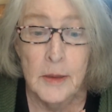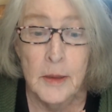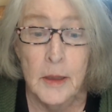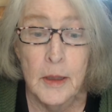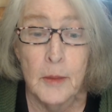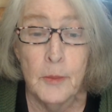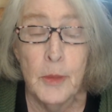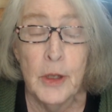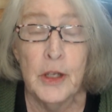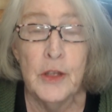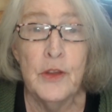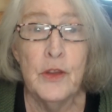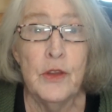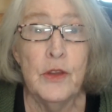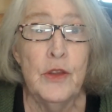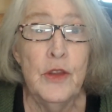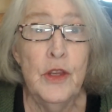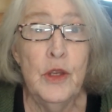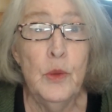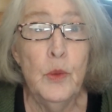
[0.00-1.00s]
But
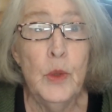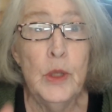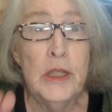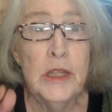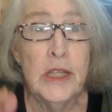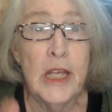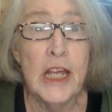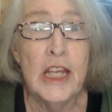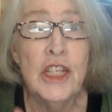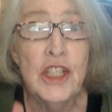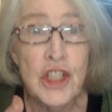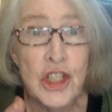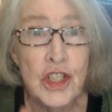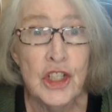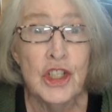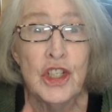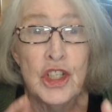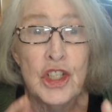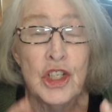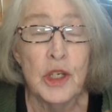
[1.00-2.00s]
the
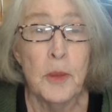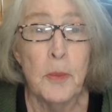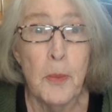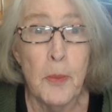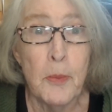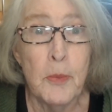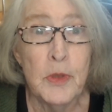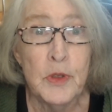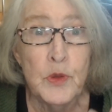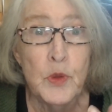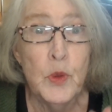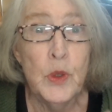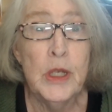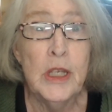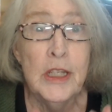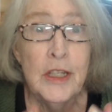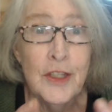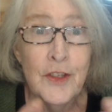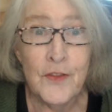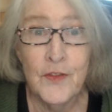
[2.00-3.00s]
relationship
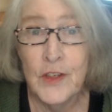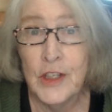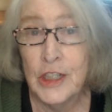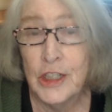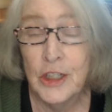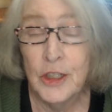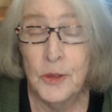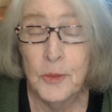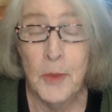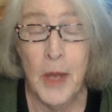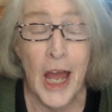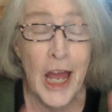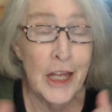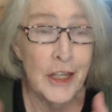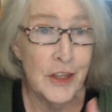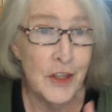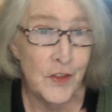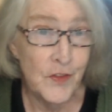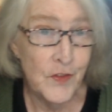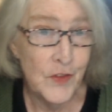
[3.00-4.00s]
between the victim and
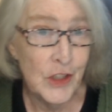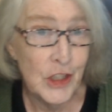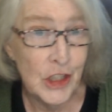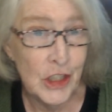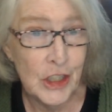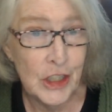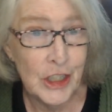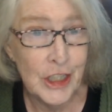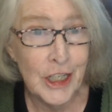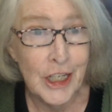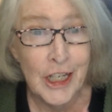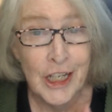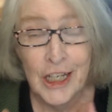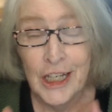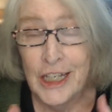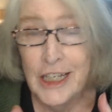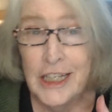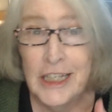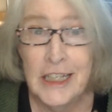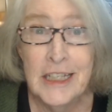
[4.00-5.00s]
the villain
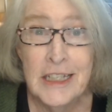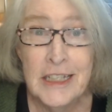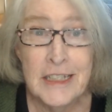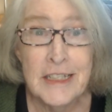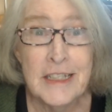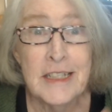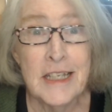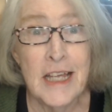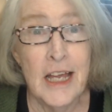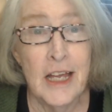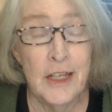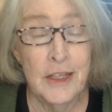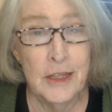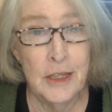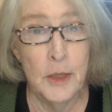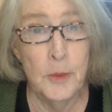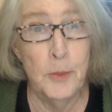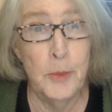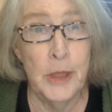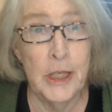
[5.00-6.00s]
is the
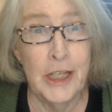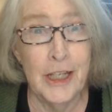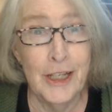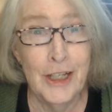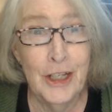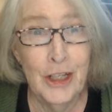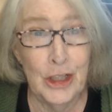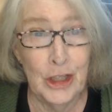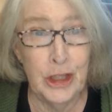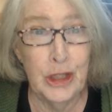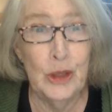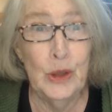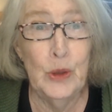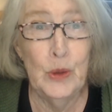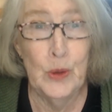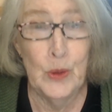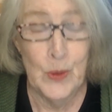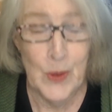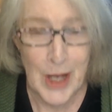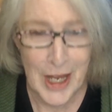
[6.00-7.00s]
big
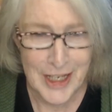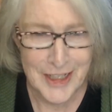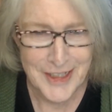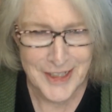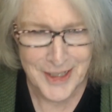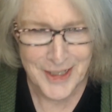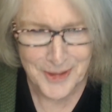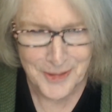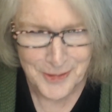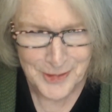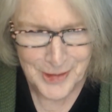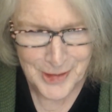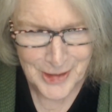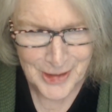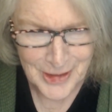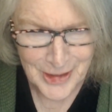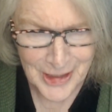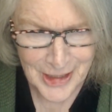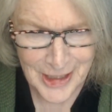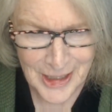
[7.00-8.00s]
clue, as it were.
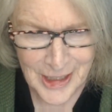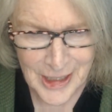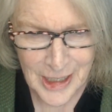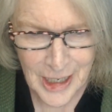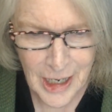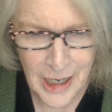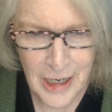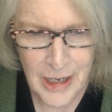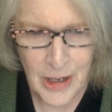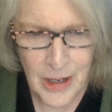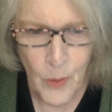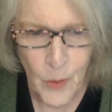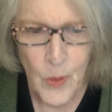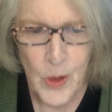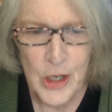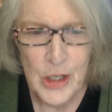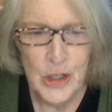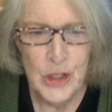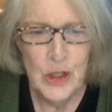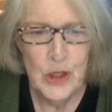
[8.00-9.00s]

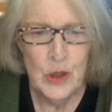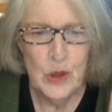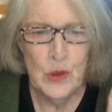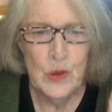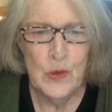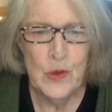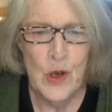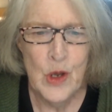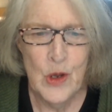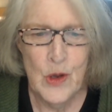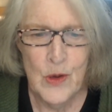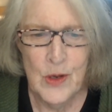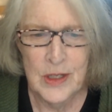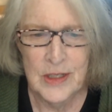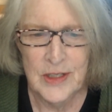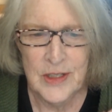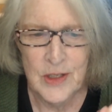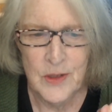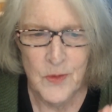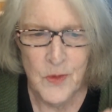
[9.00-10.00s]
What you know as
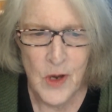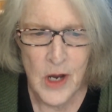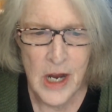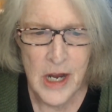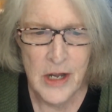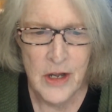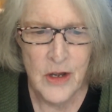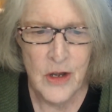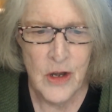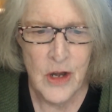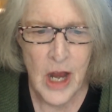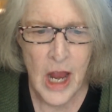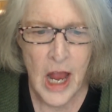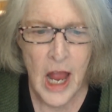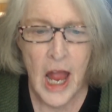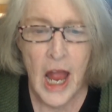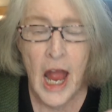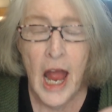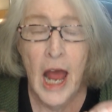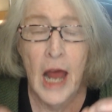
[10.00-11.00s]
the writer
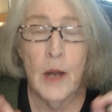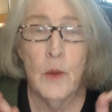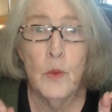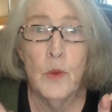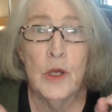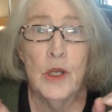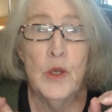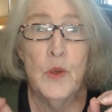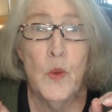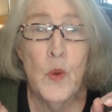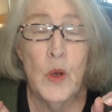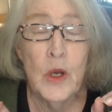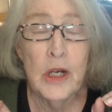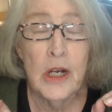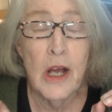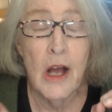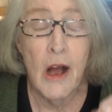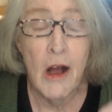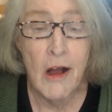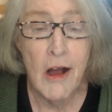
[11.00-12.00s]
and what you want to
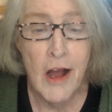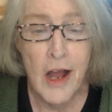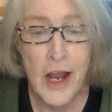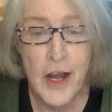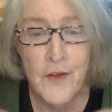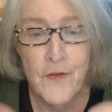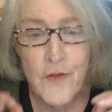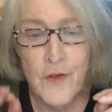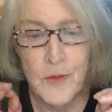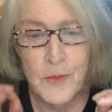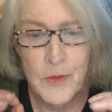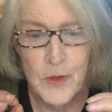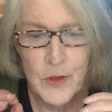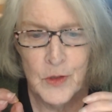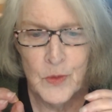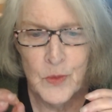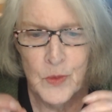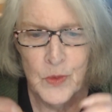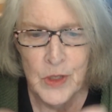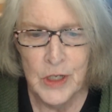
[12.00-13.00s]
hide from your
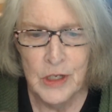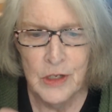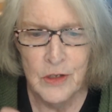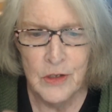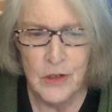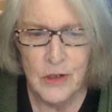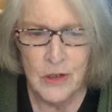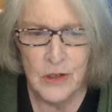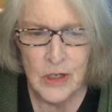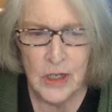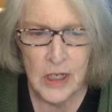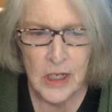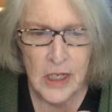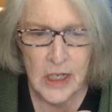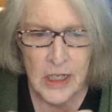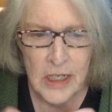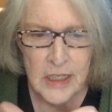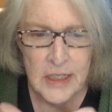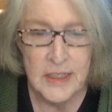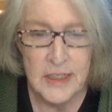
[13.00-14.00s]
reader
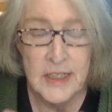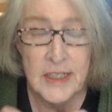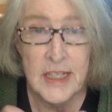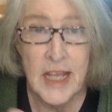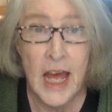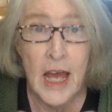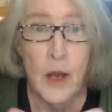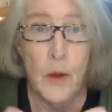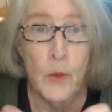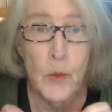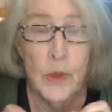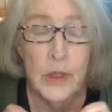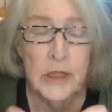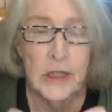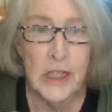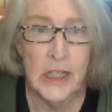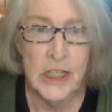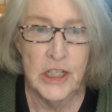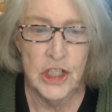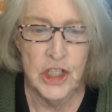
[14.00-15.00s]
is that
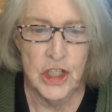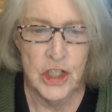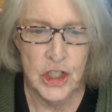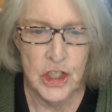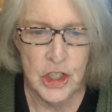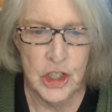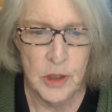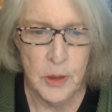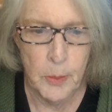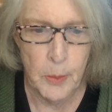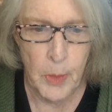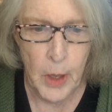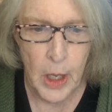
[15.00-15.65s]
relationship.